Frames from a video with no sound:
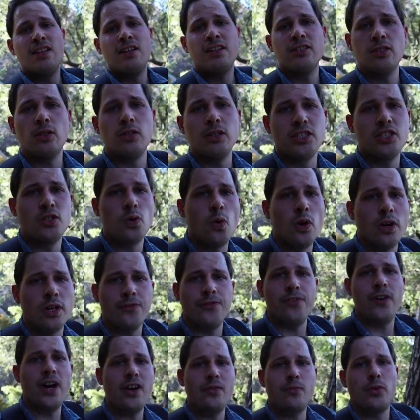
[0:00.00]
There's only
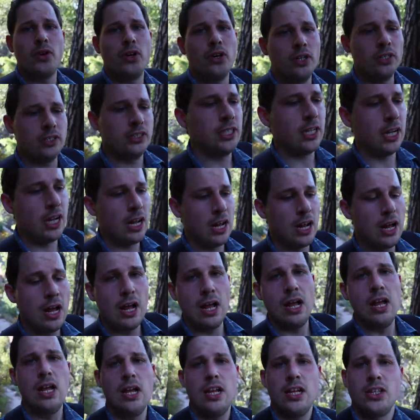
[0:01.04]
25 birds,
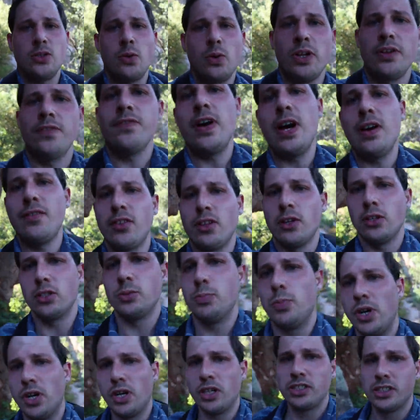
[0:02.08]
25 of those
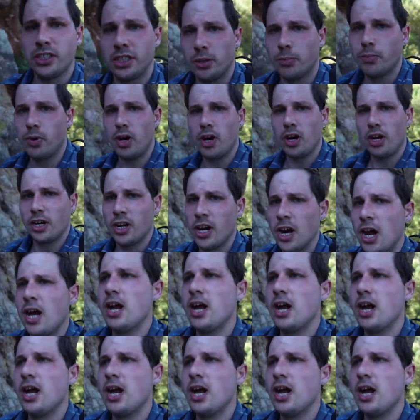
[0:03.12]
birds in the park.